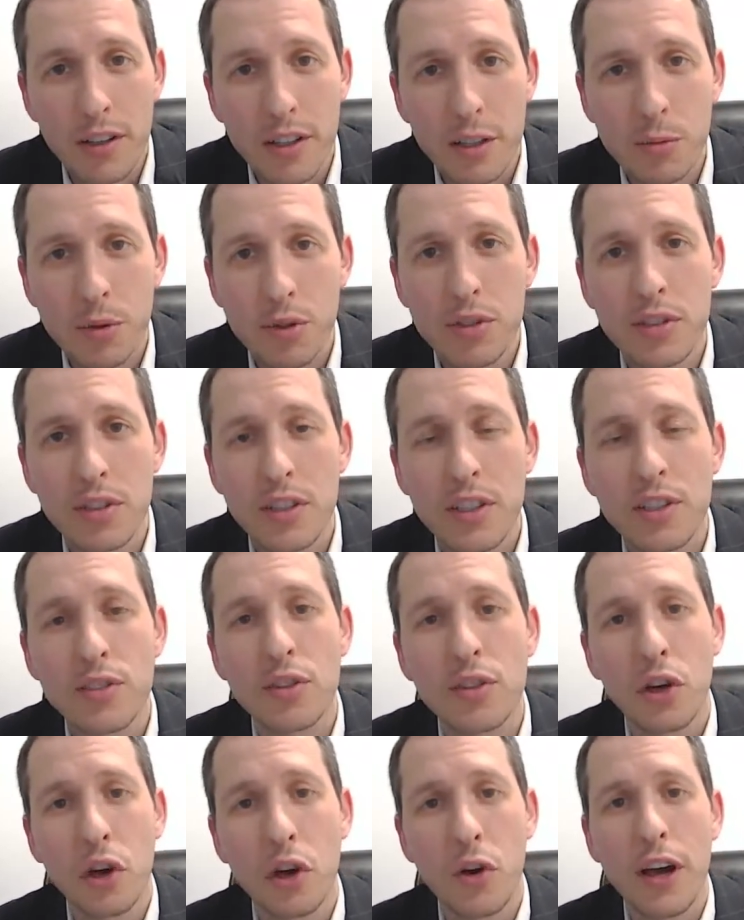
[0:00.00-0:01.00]
A person needs
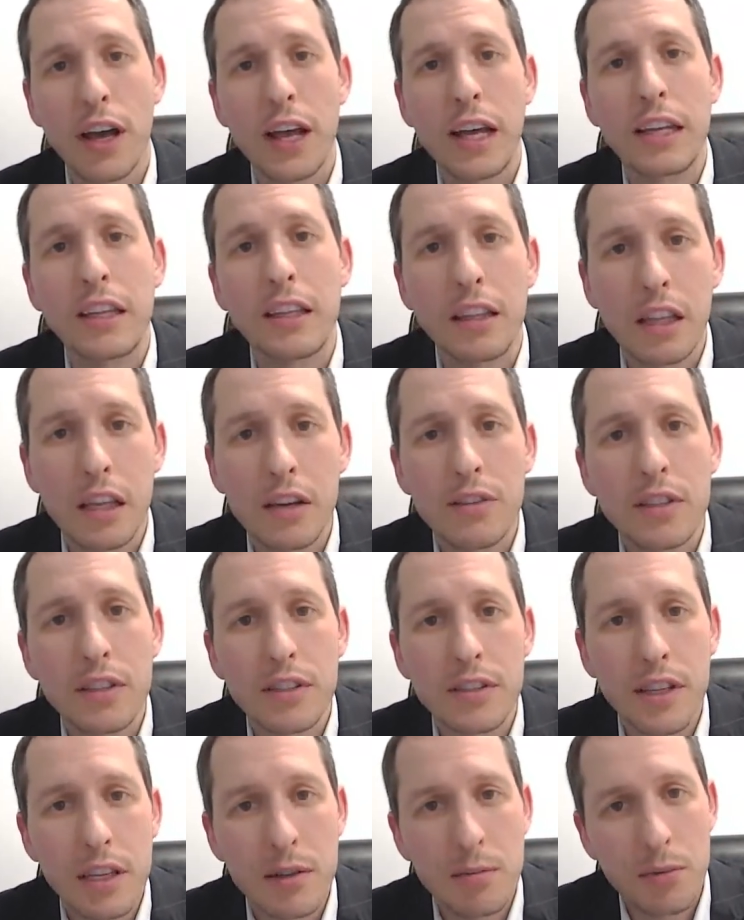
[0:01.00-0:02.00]
to go ahead and love his
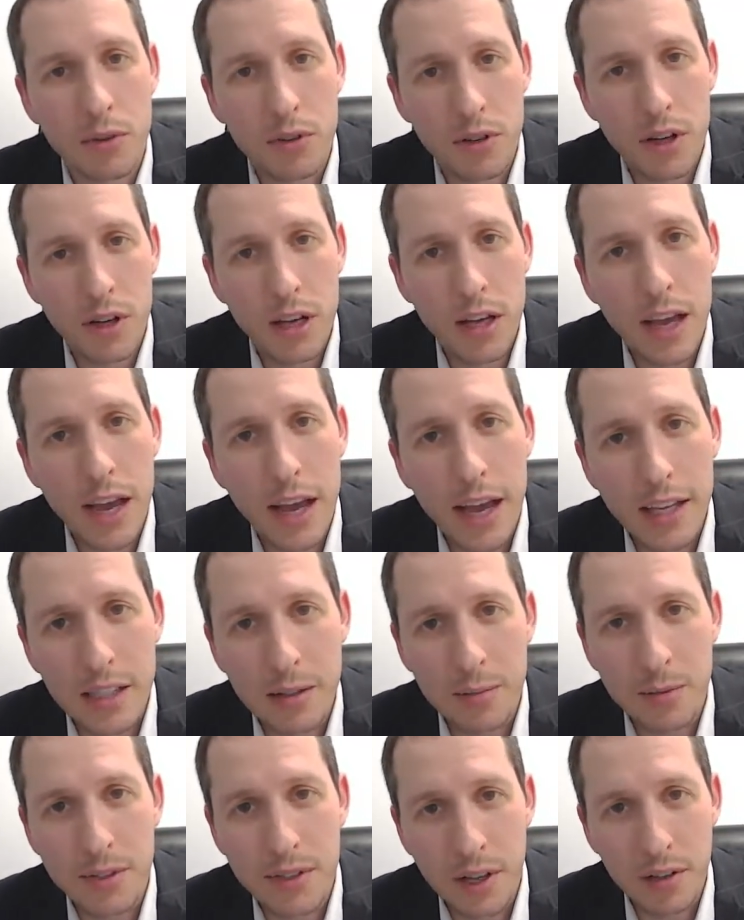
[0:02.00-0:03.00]
neighbor as
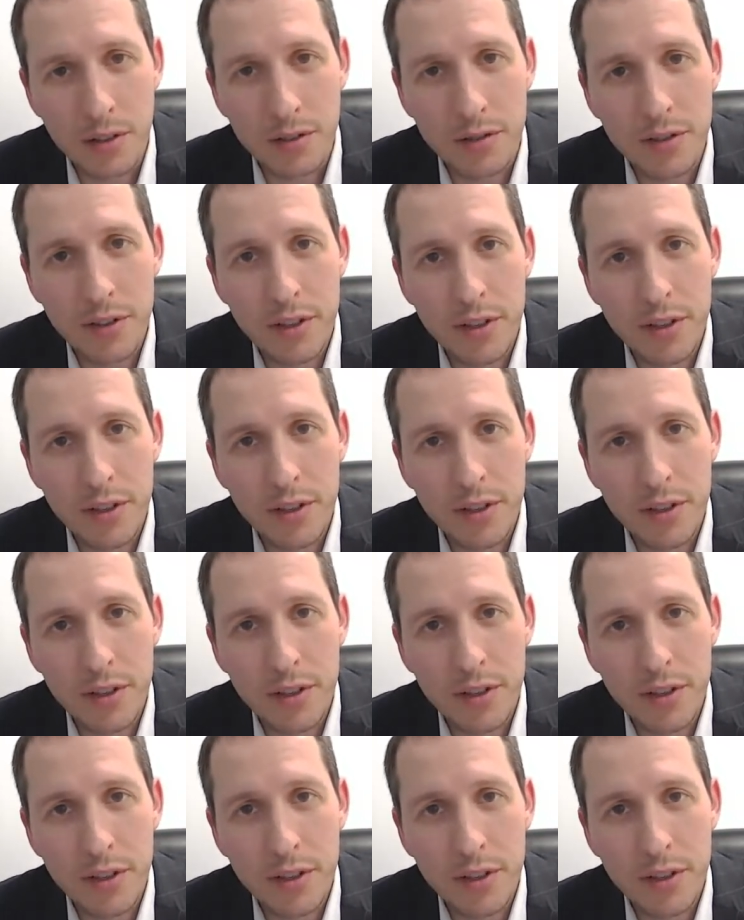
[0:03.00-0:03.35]
himself.